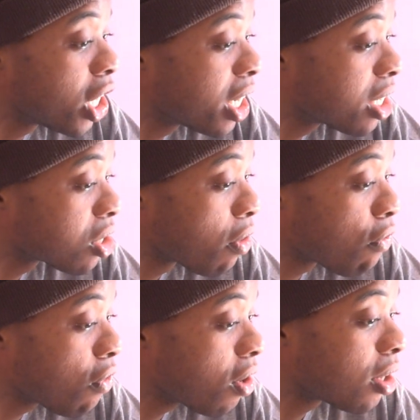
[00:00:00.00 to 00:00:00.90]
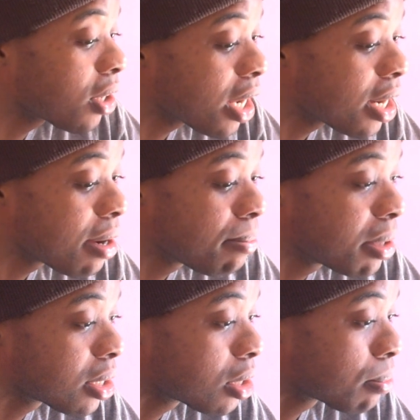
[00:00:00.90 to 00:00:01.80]
thin as the fuck. Look at them
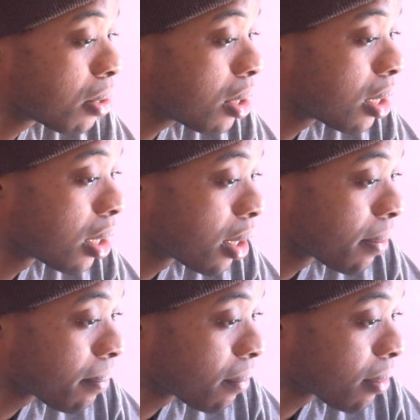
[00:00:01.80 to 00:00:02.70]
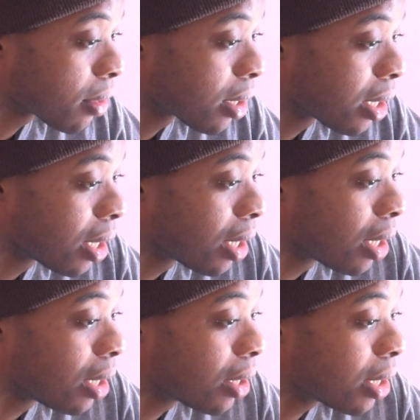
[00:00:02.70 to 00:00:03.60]
bitches, bro.
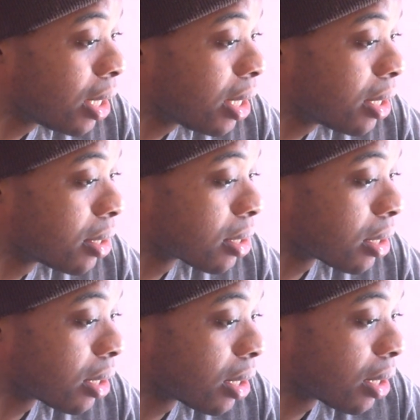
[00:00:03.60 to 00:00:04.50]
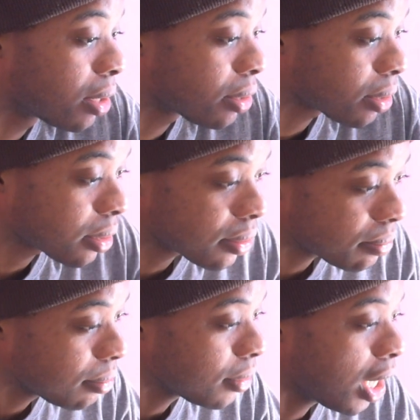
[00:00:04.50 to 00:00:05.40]
Look at the heels.
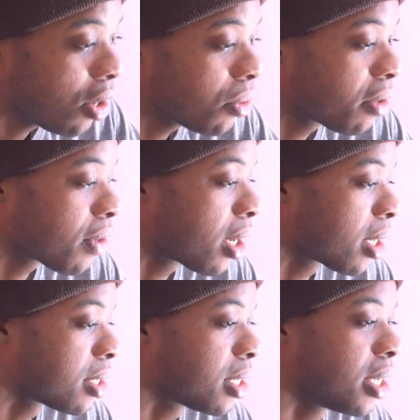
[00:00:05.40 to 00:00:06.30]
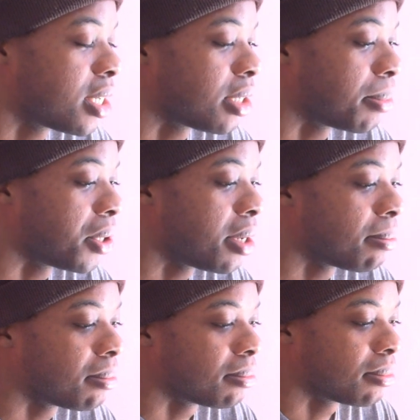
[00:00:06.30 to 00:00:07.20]
I don't know if y'all can see that shit, but
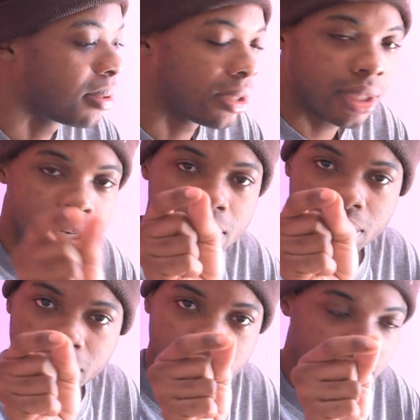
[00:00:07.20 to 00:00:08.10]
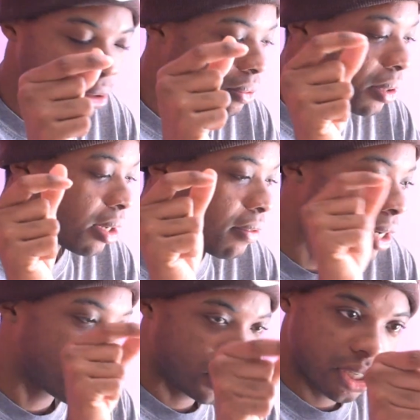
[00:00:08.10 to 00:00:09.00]
them that shit, whatever
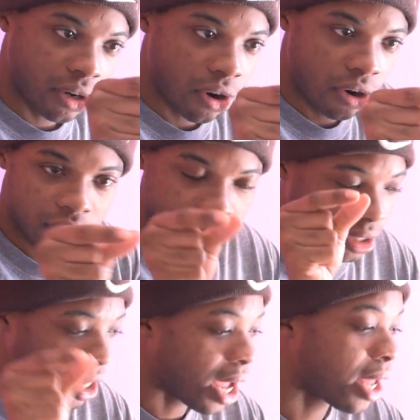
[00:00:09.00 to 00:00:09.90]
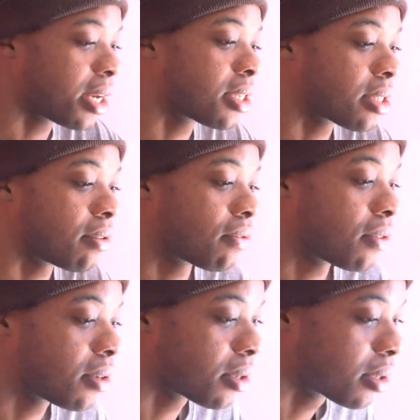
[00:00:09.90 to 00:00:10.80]
that shit called, tiny as
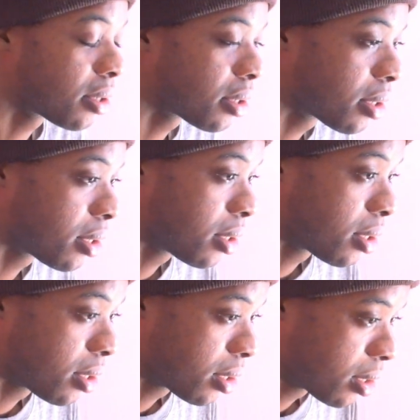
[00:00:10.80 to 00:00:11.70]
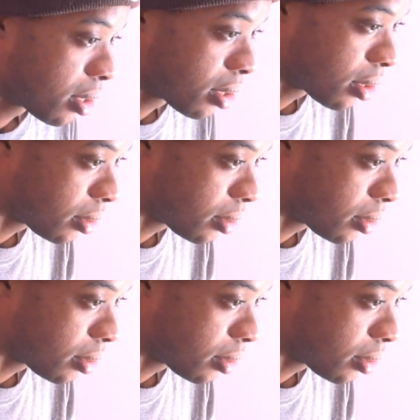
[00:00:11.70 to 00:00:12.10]
the